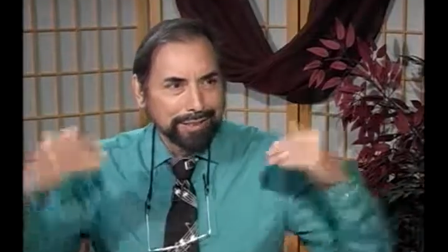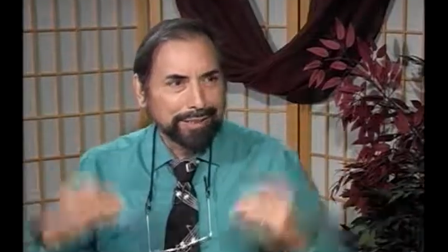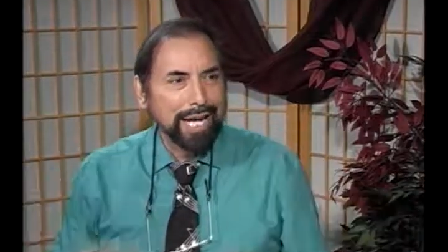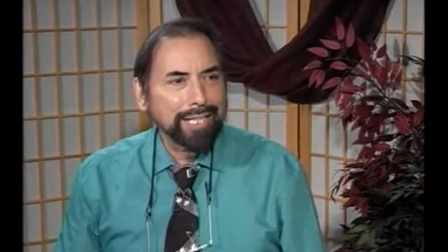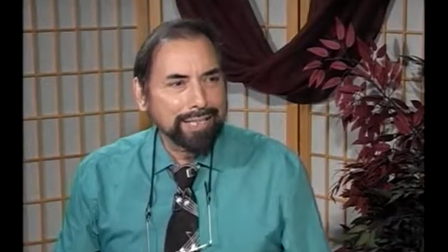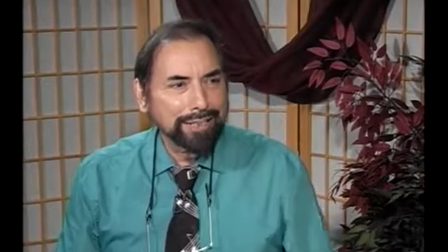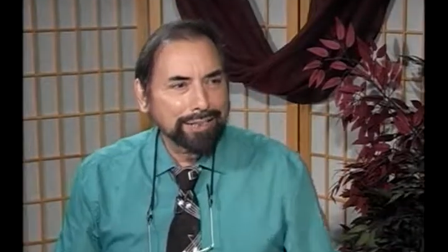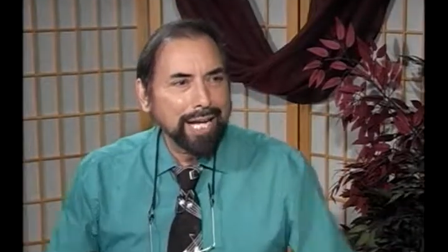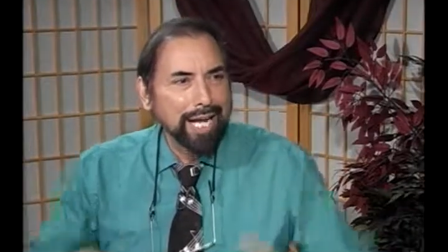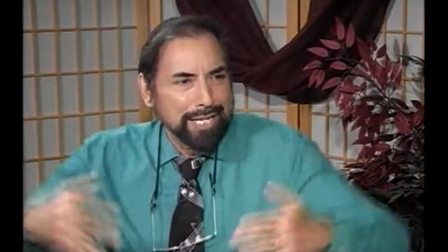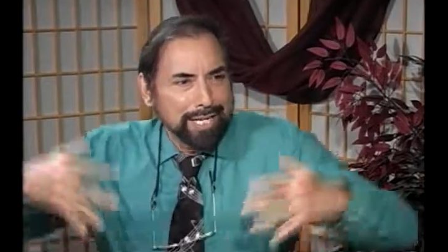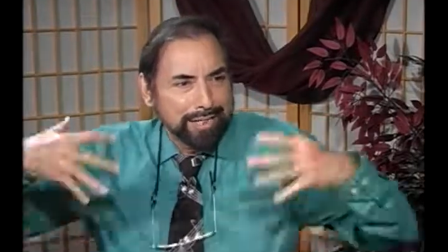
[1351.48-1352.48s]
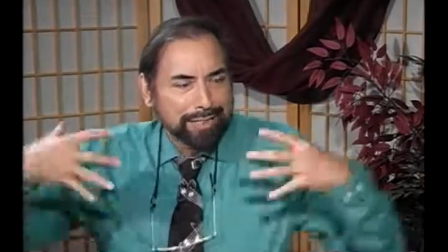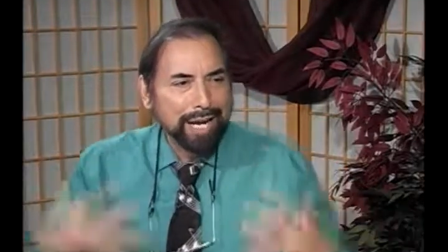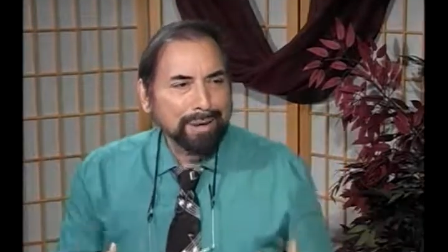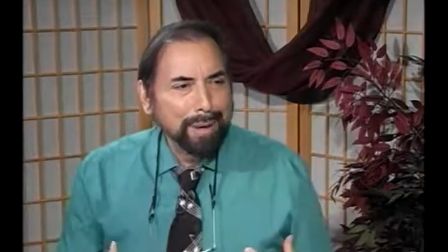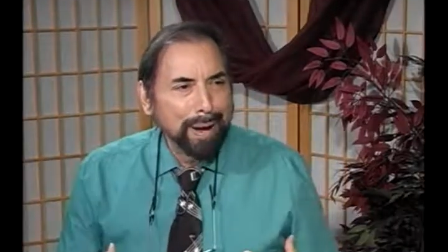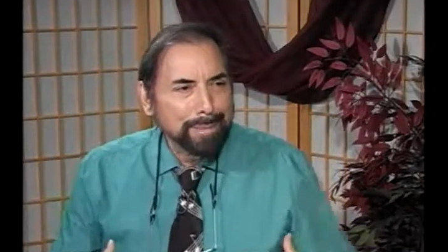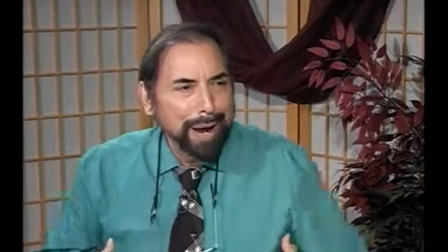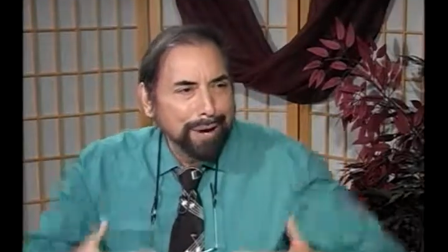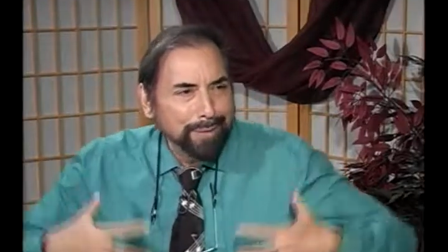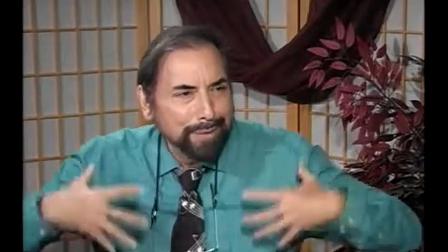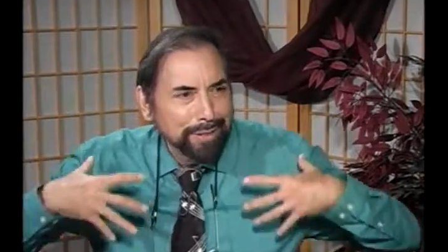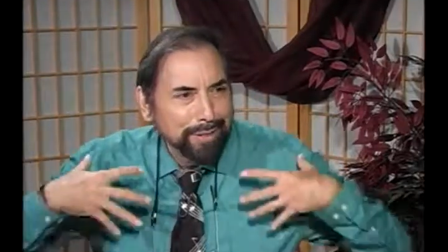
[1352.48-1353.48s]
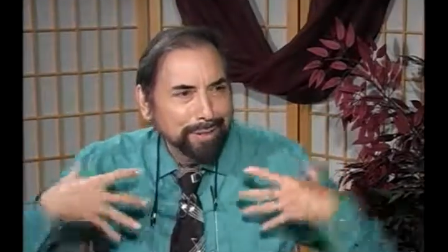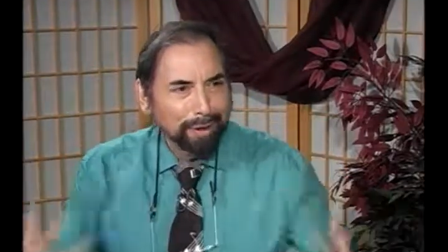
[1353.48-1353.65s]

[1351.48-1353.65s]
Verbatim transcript: Take this day, take my power,